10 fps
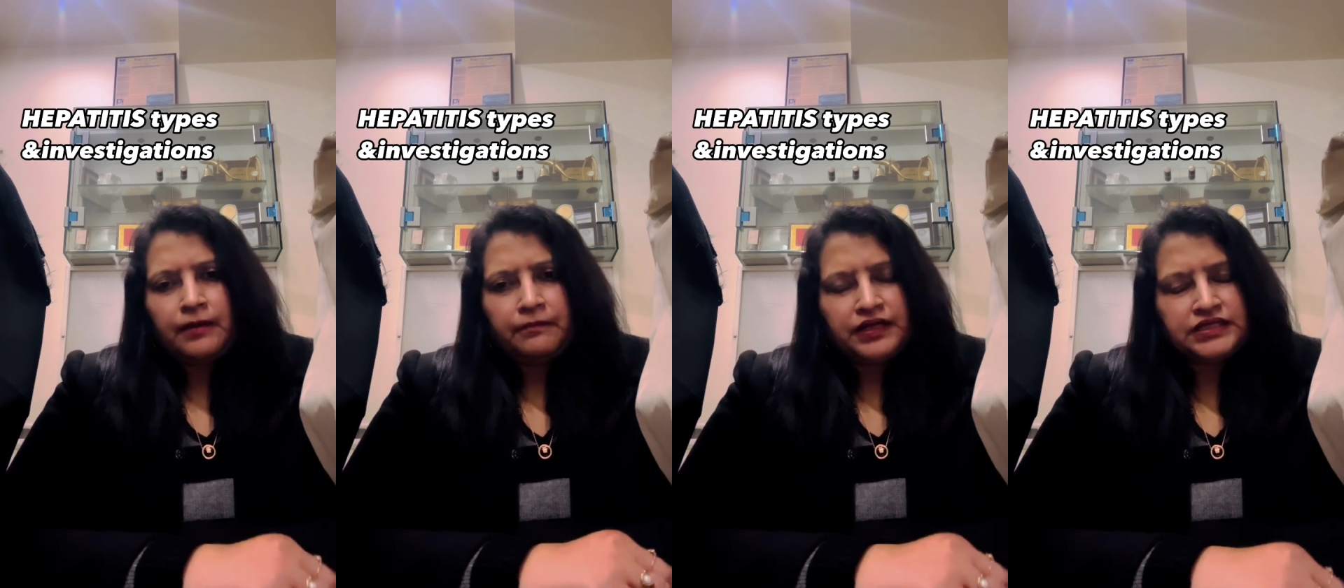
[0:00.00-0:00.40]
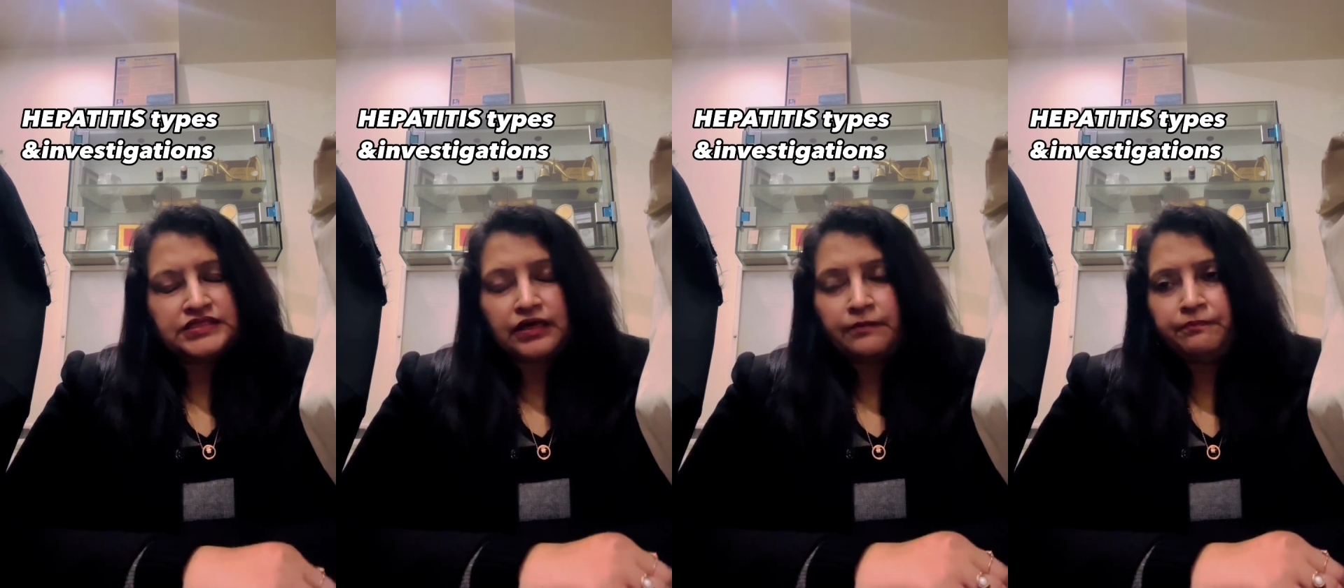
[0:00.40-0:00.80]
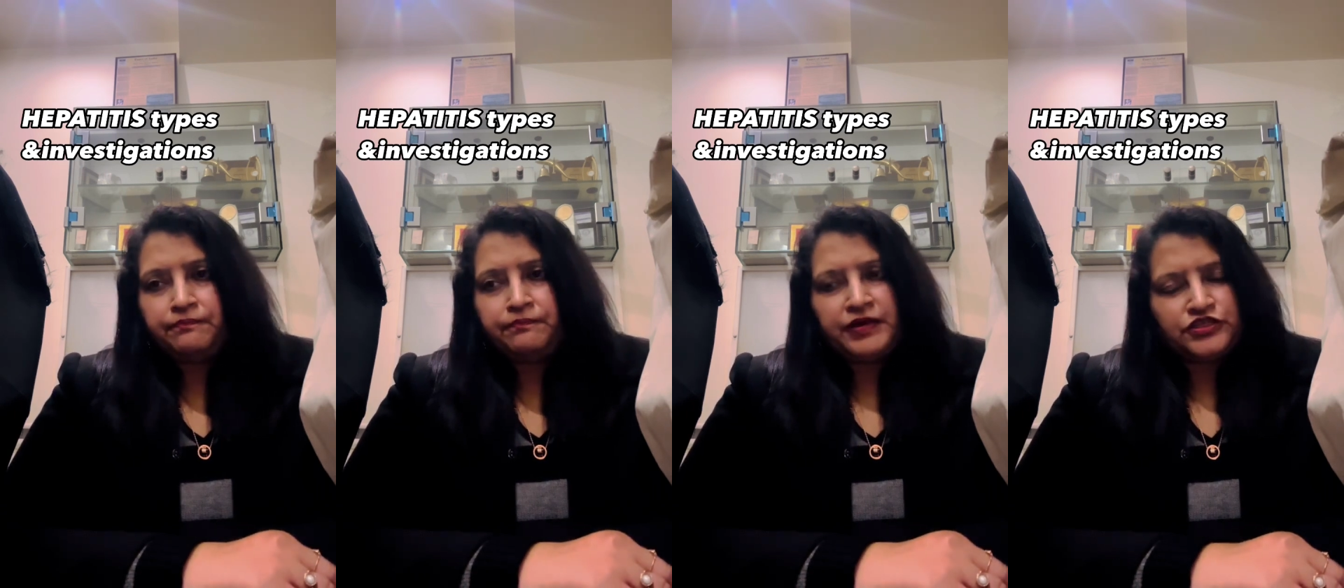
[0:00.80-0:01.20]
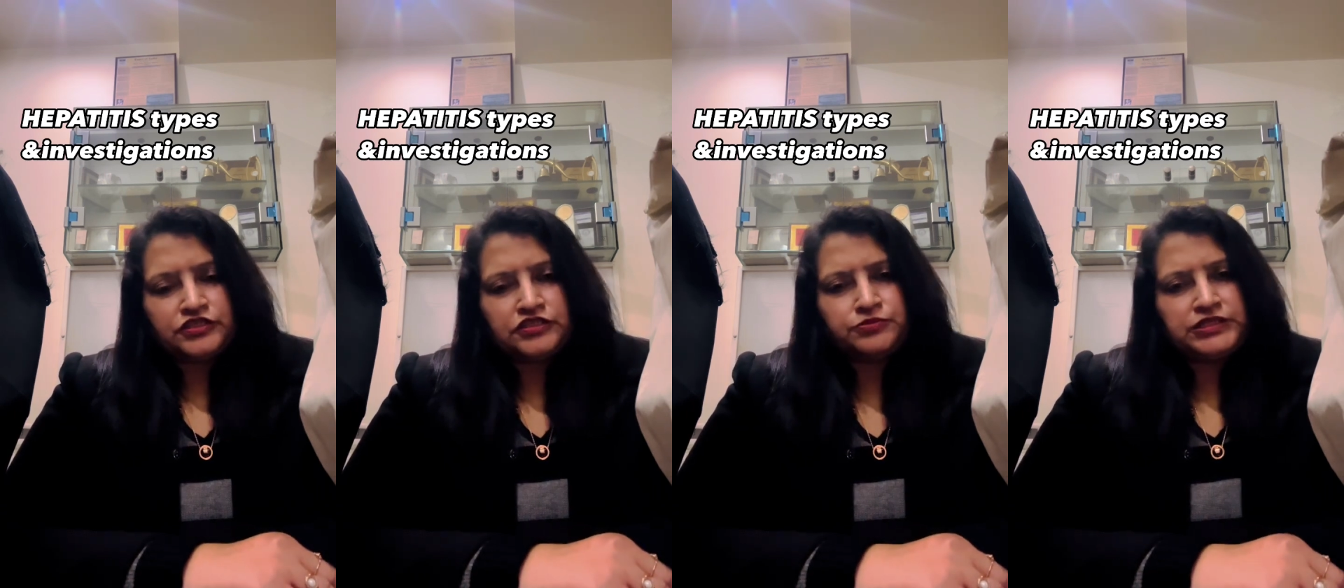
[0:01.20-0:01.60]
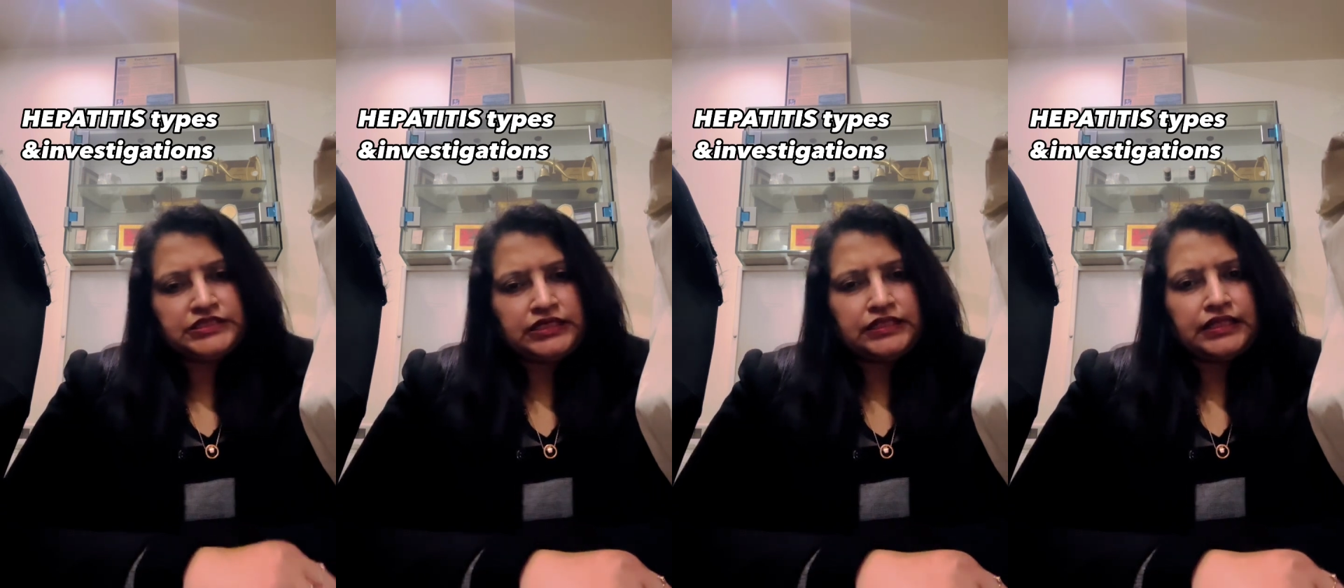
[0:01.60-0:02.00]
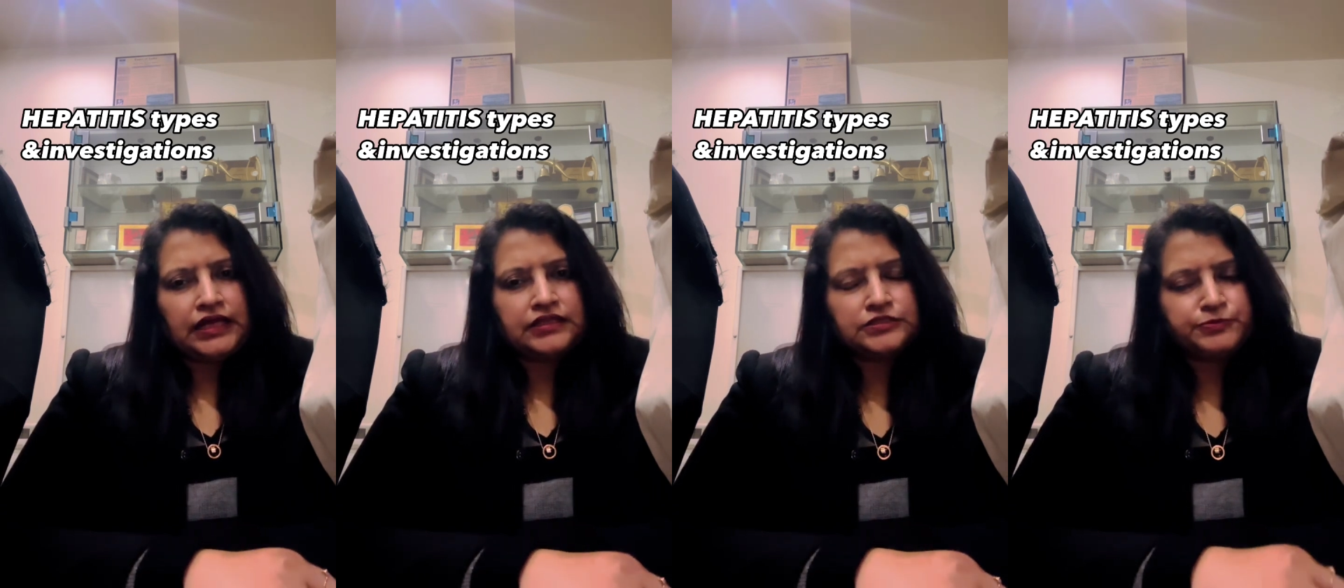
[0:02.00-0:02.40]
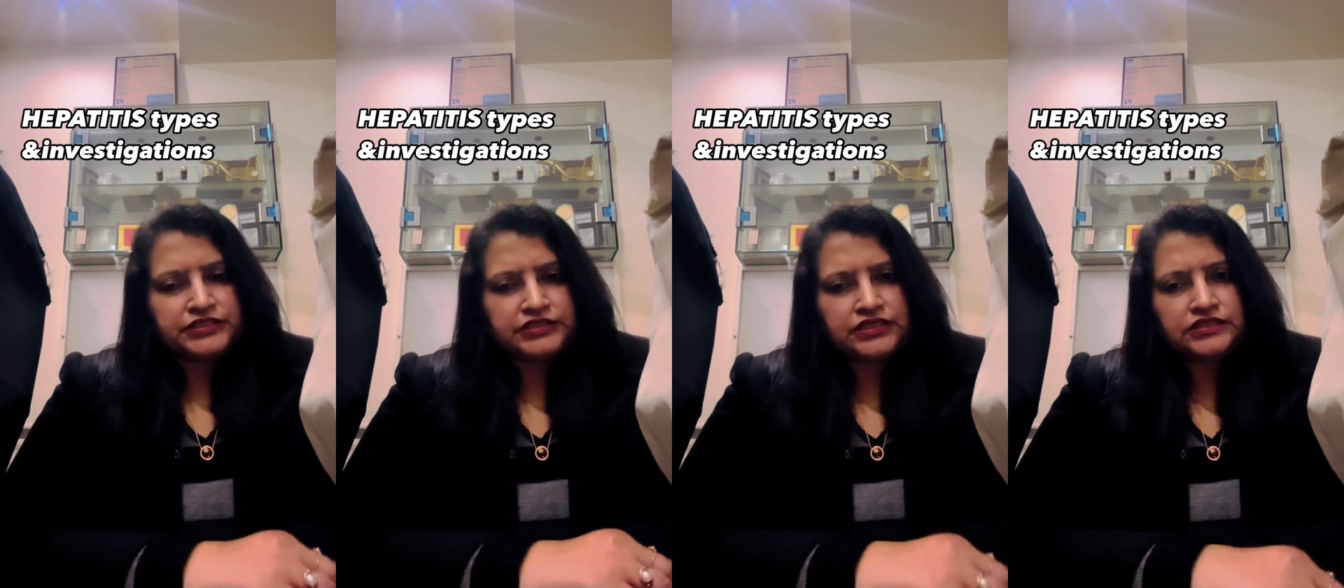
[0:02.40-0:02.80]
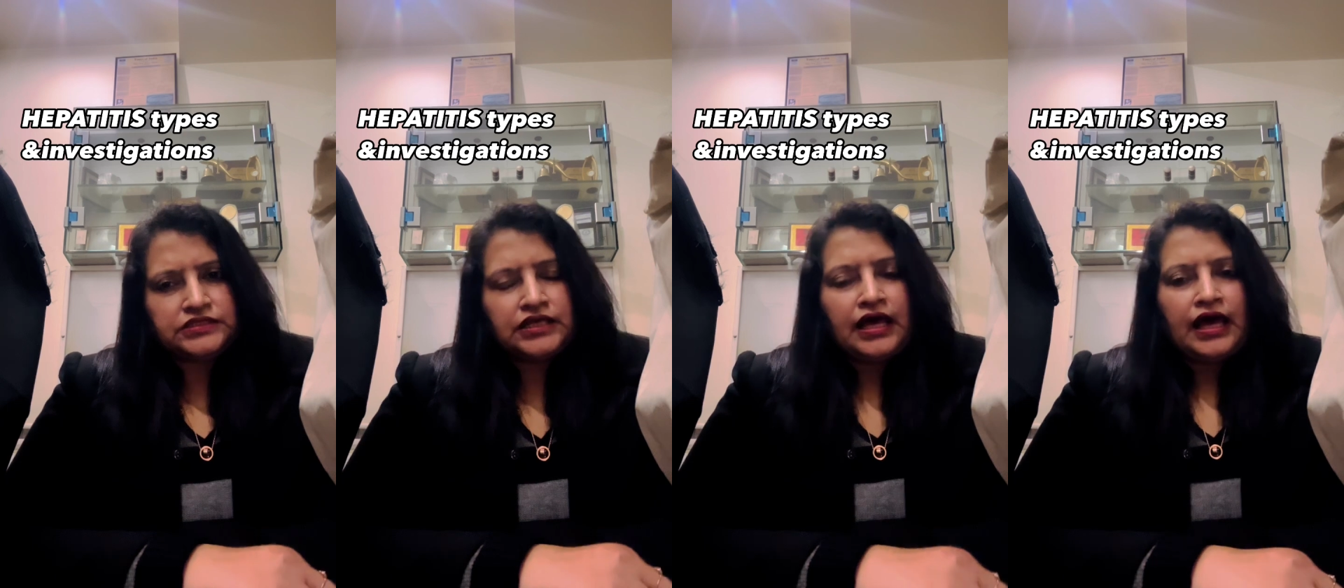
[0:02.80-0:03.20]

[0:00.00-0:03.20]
But in some patients, we see that this persists,